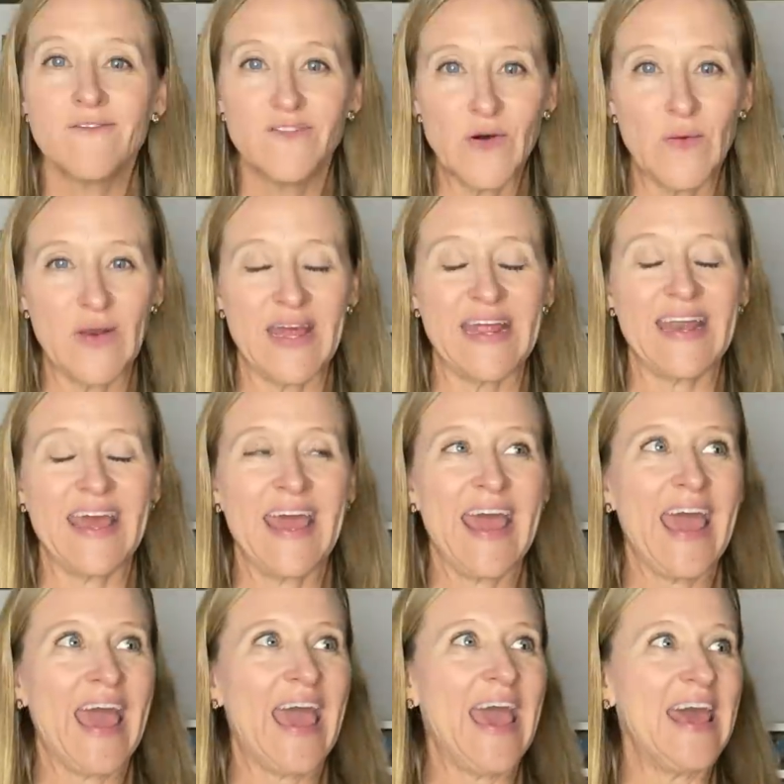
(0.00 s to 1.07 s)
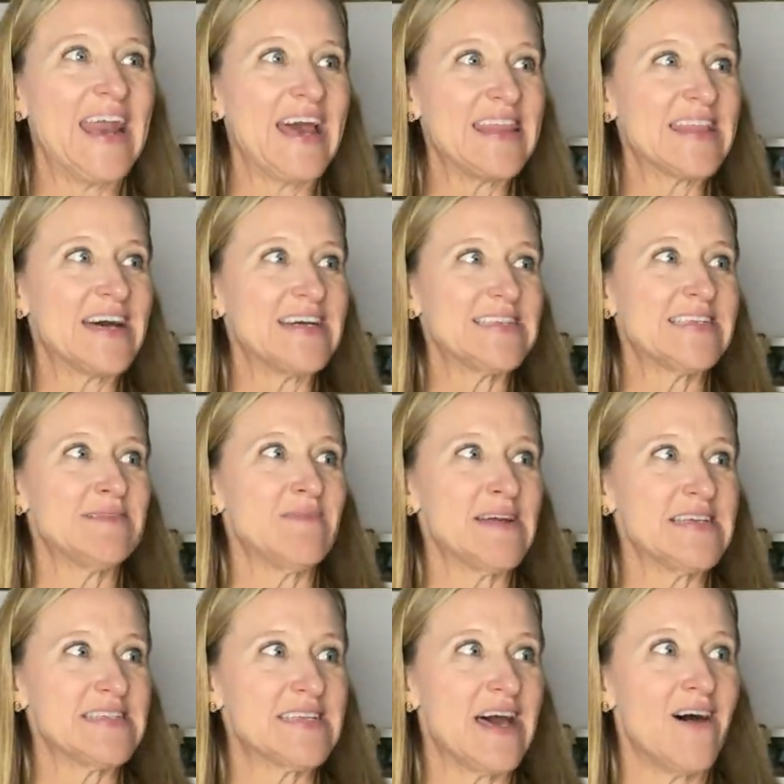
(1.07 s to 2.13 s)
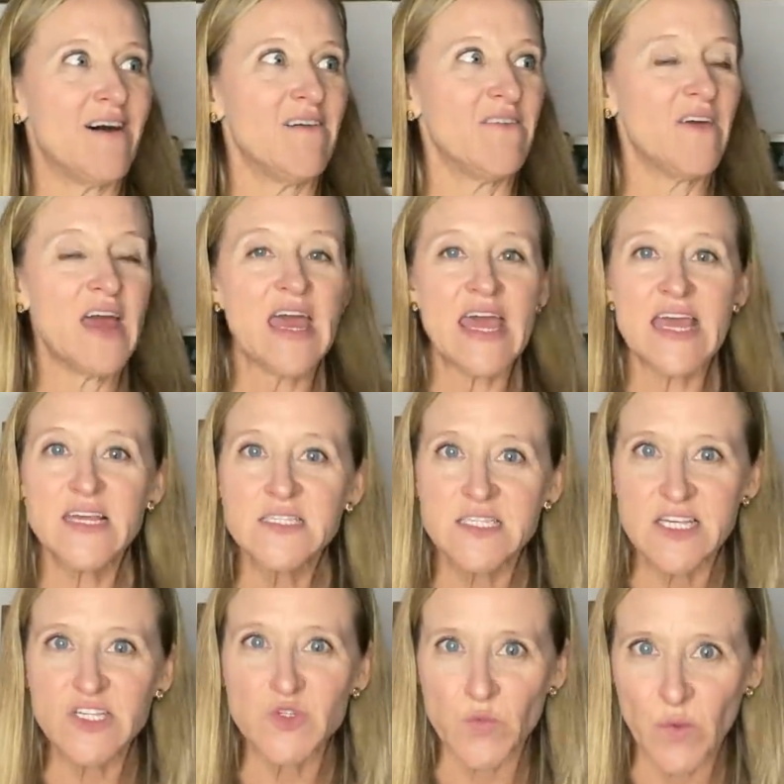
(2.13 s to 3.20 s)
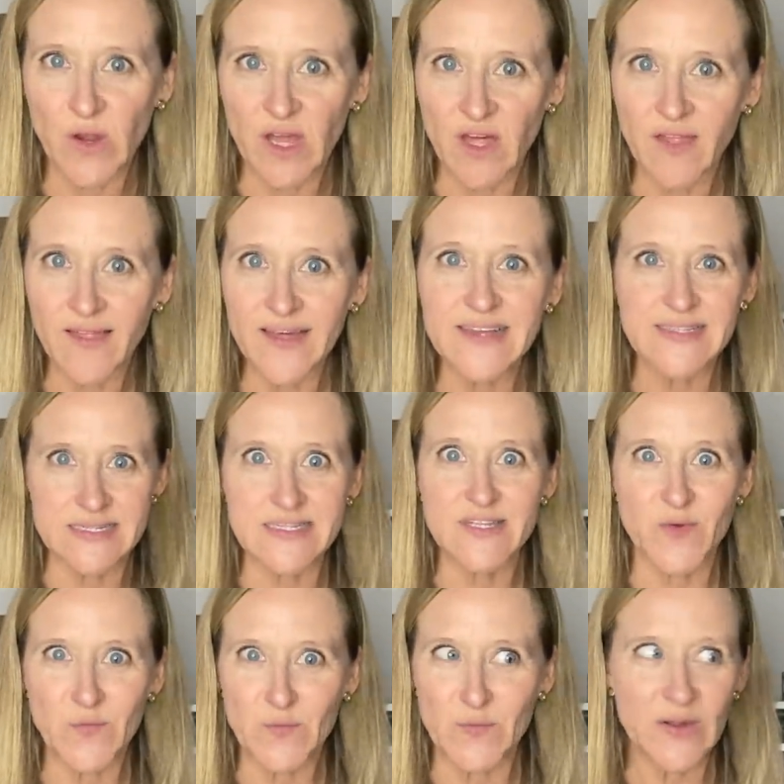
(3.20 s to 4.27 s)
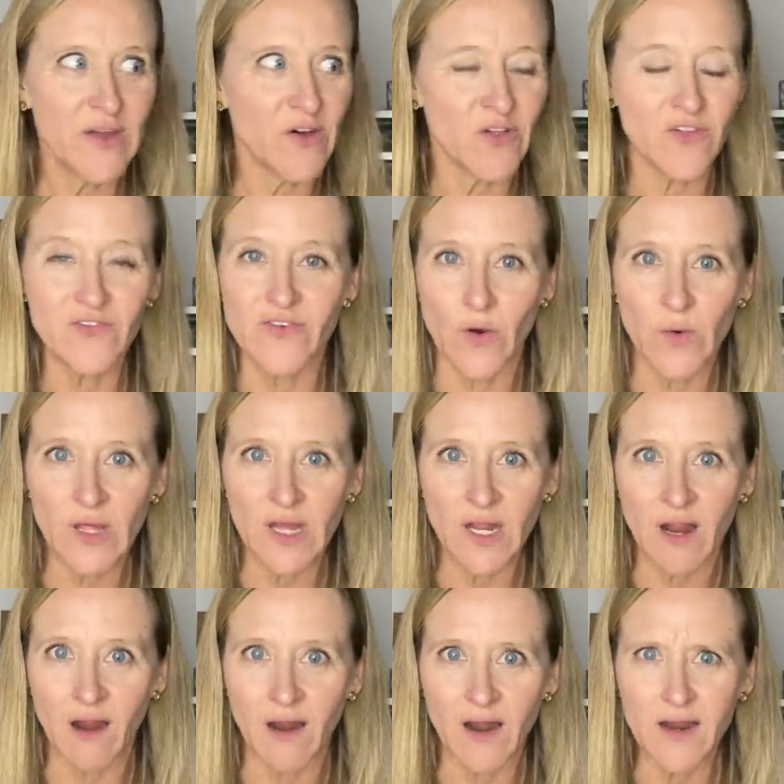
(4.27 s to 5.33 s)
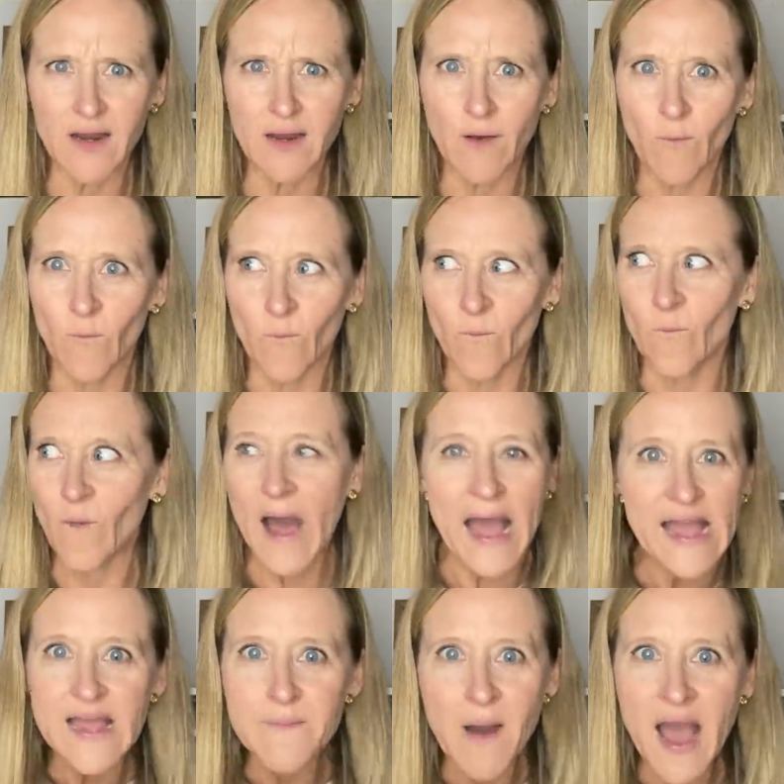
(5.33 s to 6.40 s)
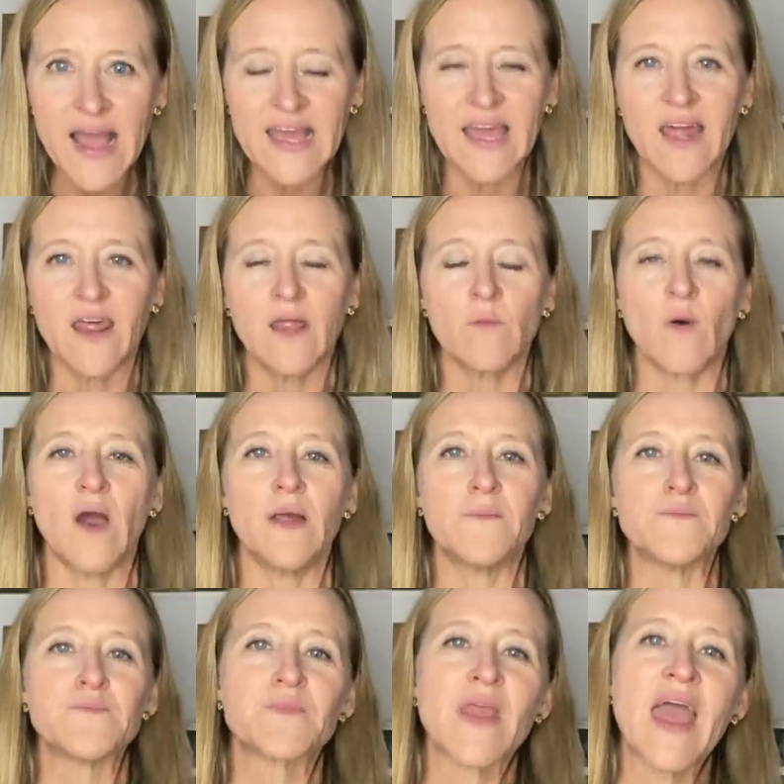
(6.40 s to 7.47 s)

voting. And I thought to myself, is this real? Is this a real voting card? Why am I getting one?